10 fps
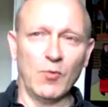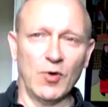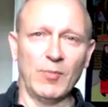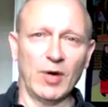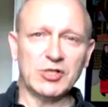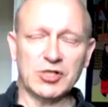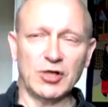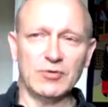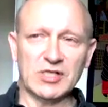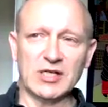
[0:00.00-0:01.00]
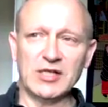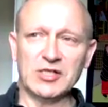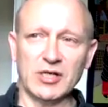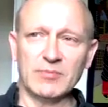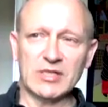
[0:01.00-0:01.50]
One of my students in
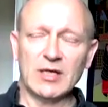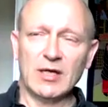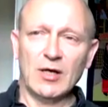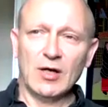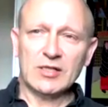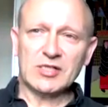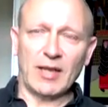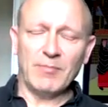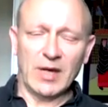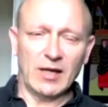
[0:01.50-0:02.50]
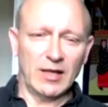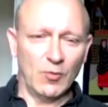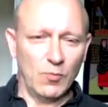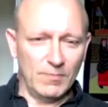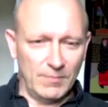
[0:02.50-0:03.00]
Egypt sent me a
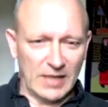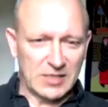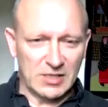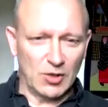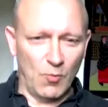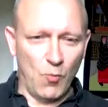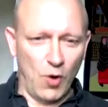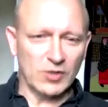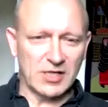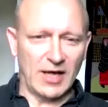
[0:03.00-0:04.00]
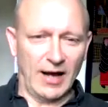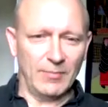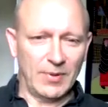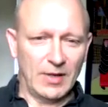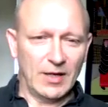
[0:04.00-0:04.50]
little message on WhatsApp
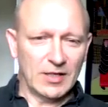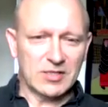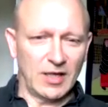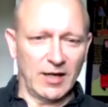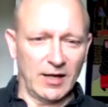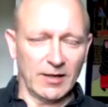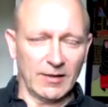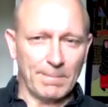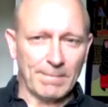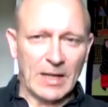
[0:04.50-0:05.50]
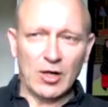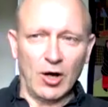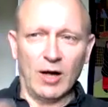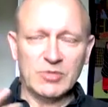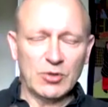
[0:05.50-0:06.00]
saying,
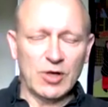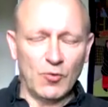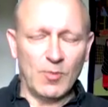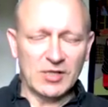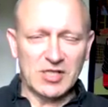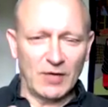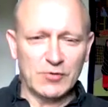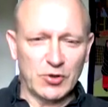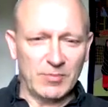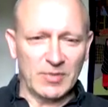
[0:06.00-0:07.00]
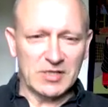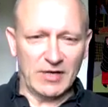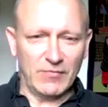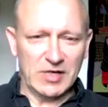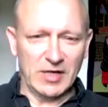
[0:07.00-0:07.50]
look, I'm doing all my self-treatments
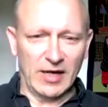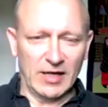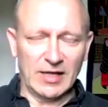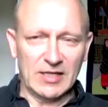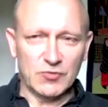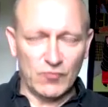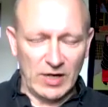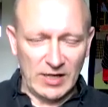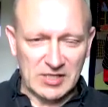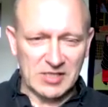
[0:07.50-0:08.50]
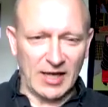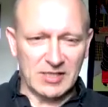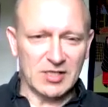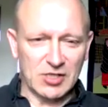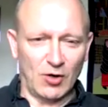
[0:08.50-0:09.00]
every day, and it's really
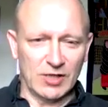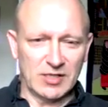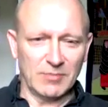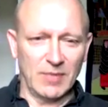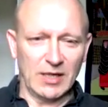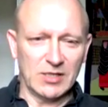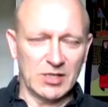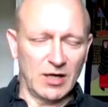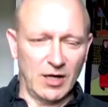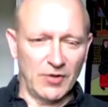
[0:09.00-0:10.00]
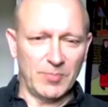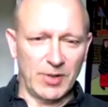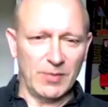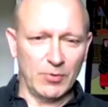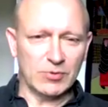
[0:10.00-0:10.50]
sensitizing me to other
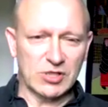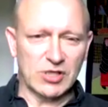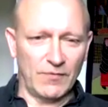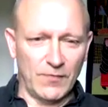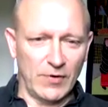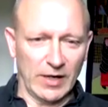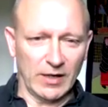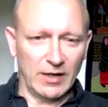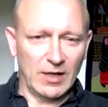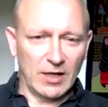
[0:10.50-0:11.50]
people's suffering.